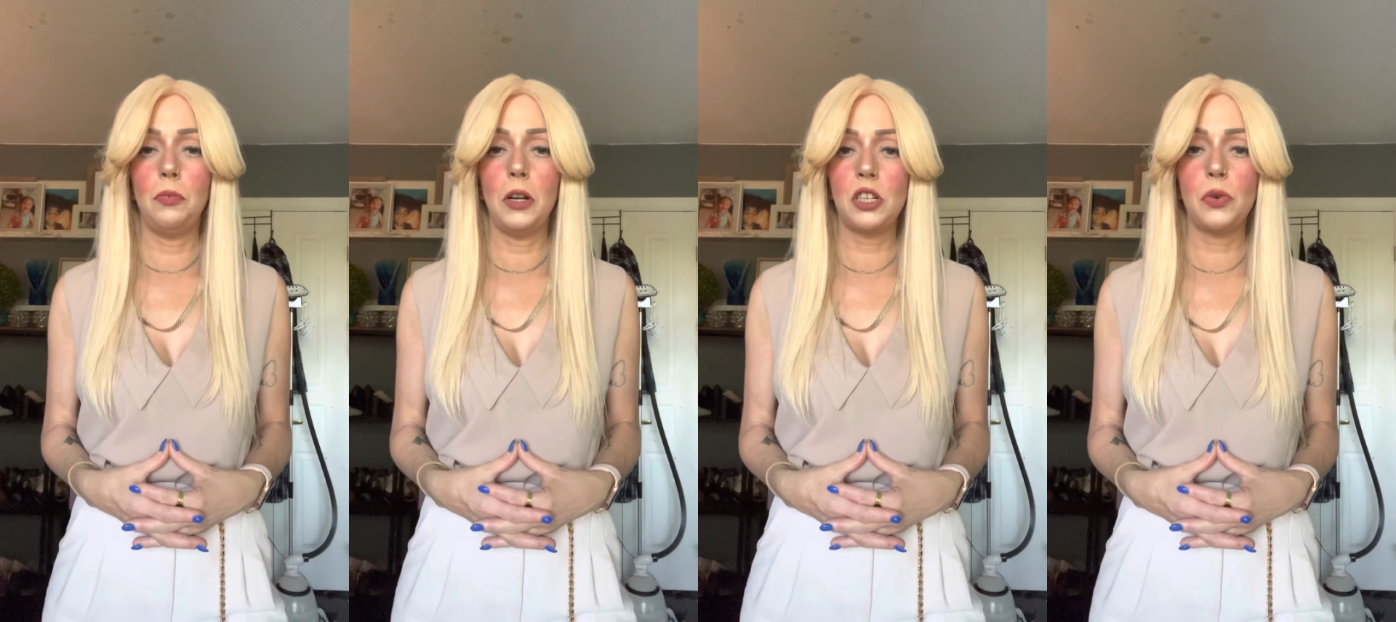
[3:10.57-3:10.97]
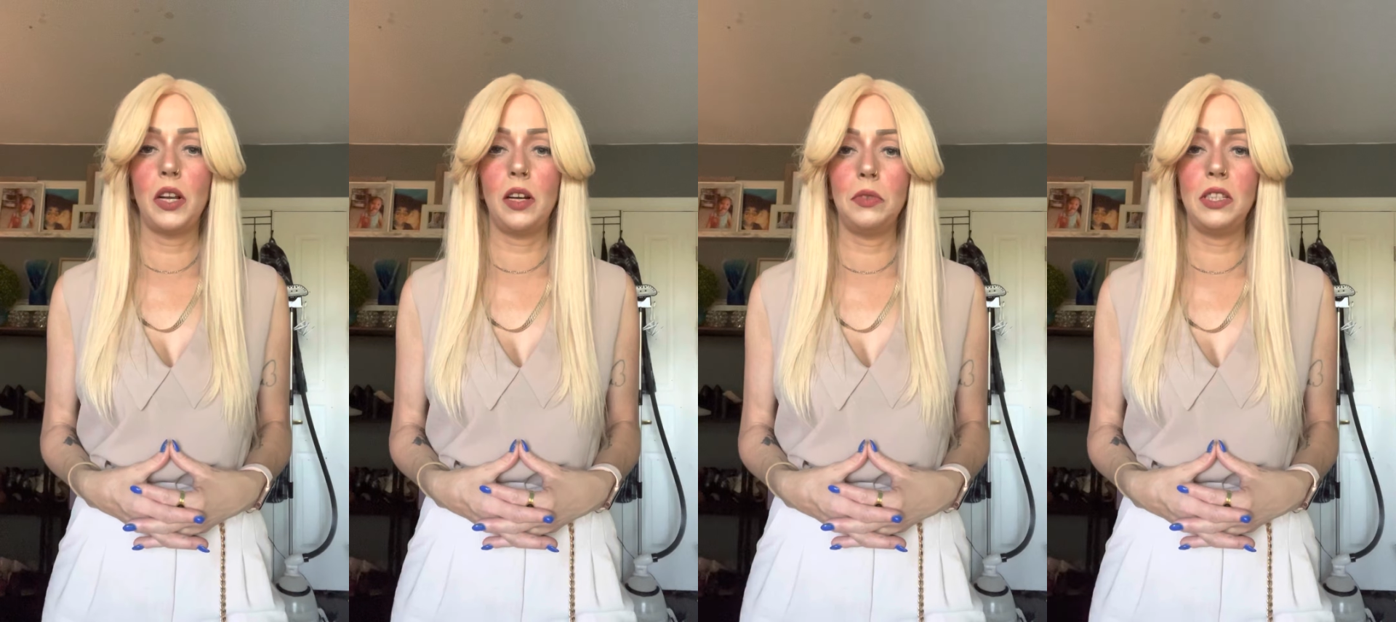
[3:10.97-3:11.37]
much when
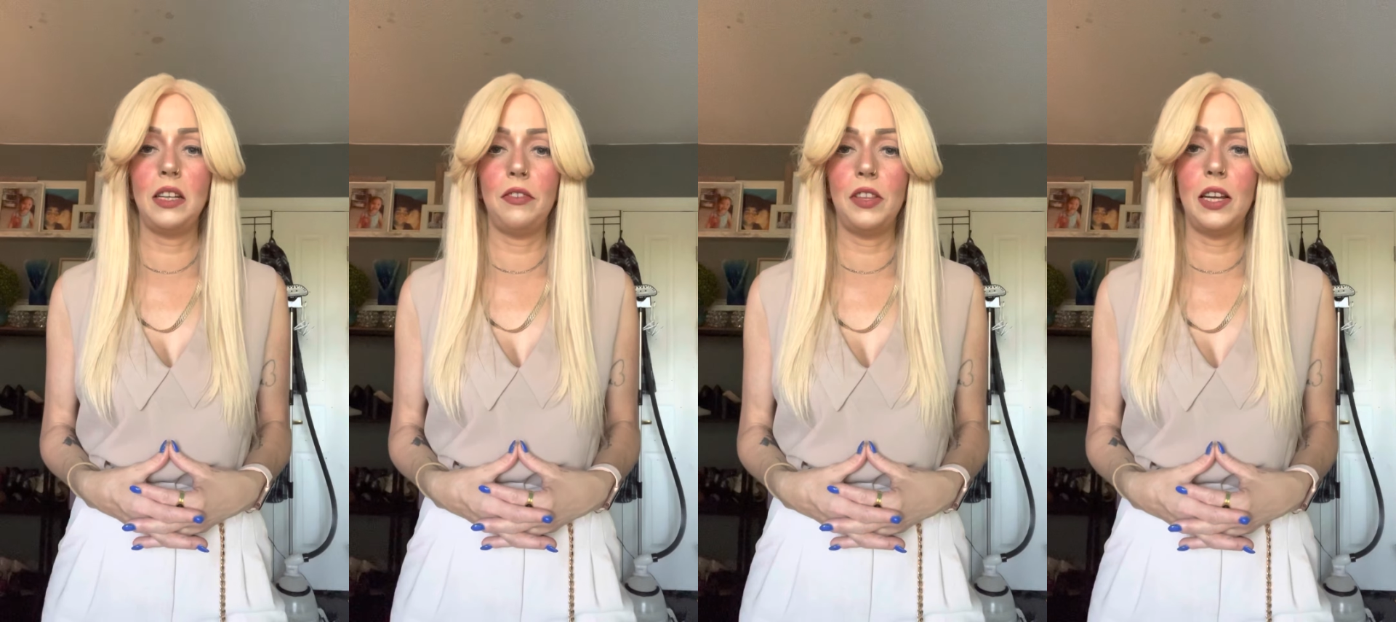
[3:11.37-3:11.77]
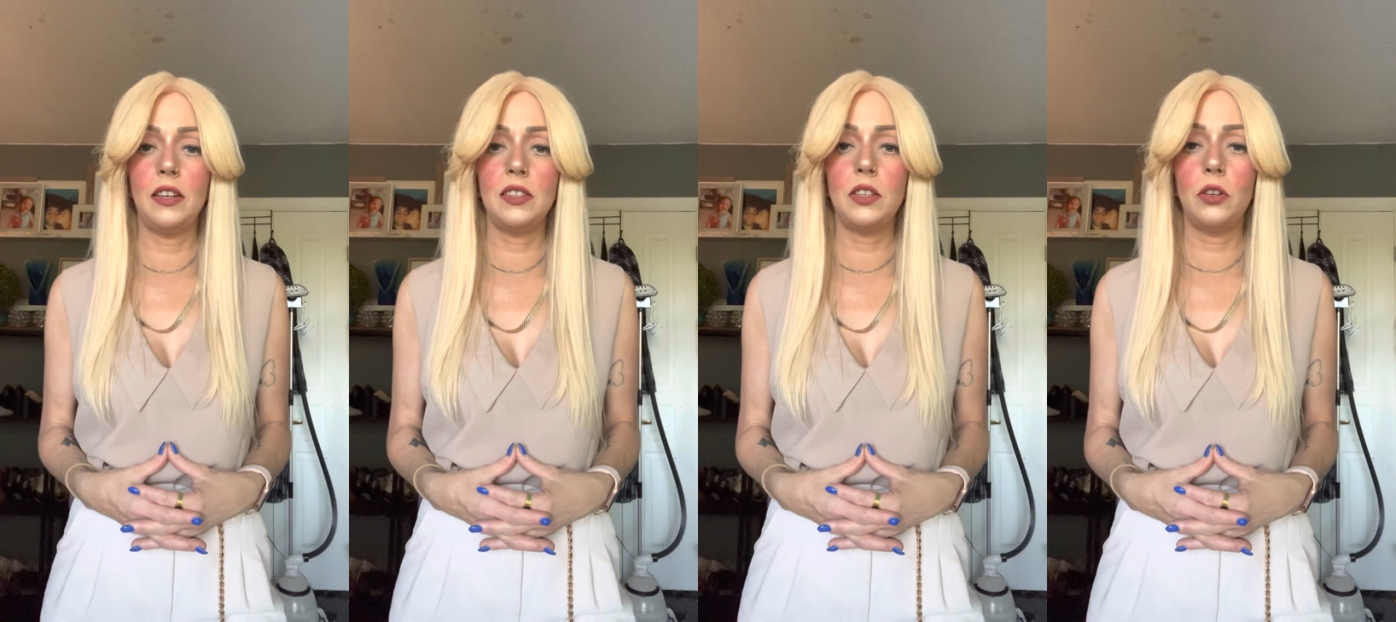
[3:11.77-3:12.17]
it comes to giving
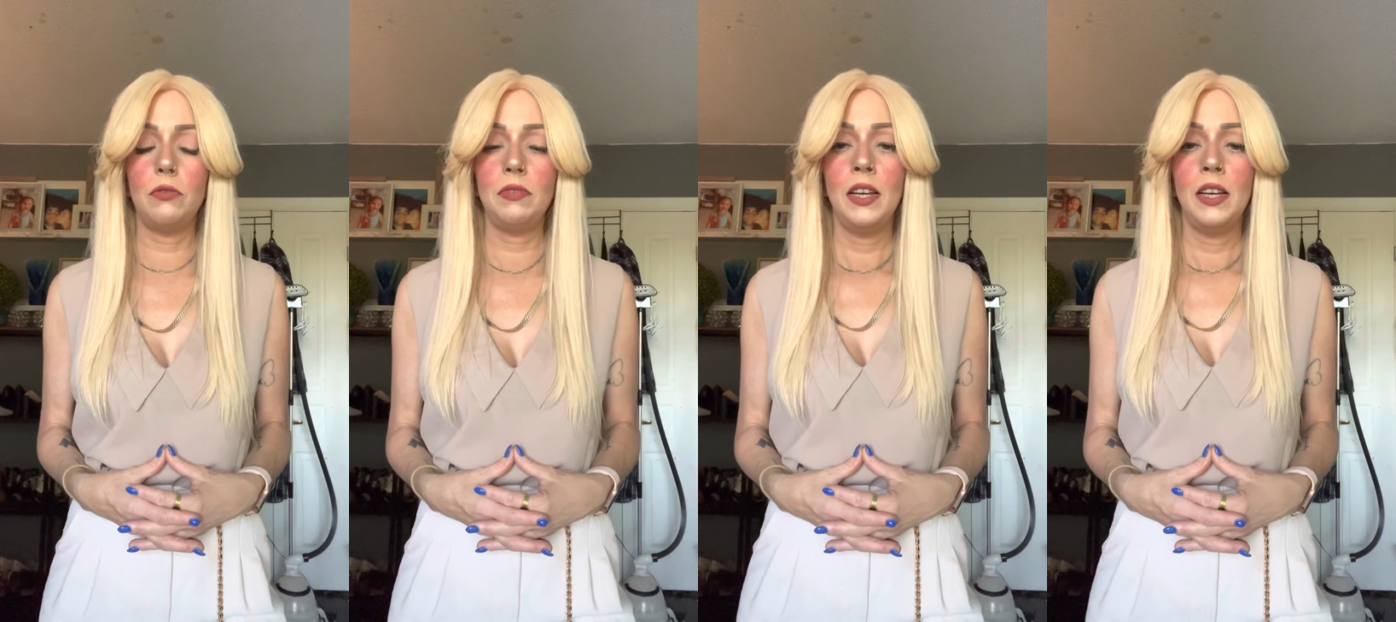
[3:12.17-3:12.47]
that. So